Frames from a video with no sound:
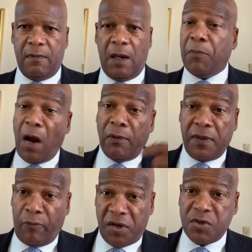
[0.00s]
And probably
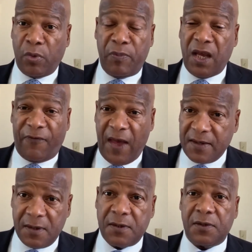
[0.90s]
the rich will be
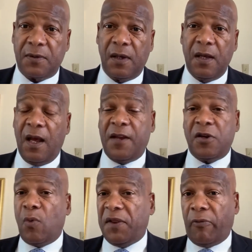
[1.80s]
affected too. And you
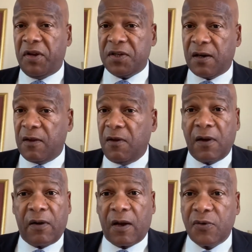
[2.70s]
know what the rich are gonna do? They're
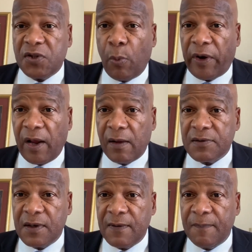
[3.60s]
gonna go somewhere
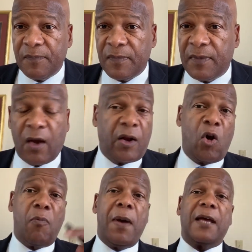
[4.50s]
else. They're gonna
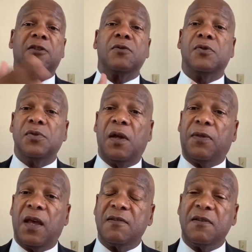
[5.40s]
go back to do the
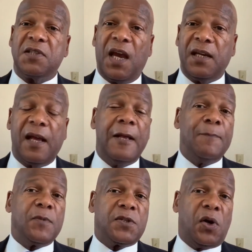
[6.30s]
things in China.
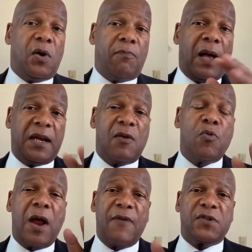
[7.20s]
So Biden
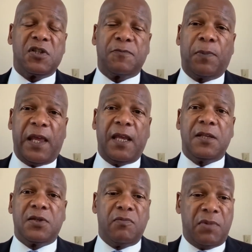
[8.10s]
will have to explain
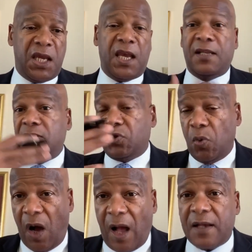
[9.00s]
to me and
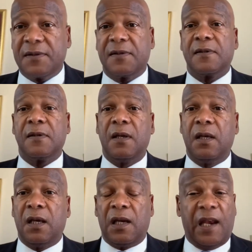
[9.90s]
to us,
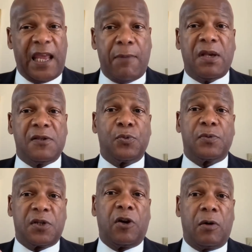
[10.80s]
in layman's
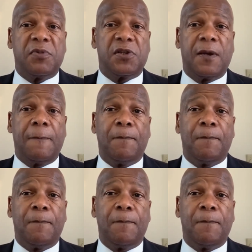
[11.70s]
terms,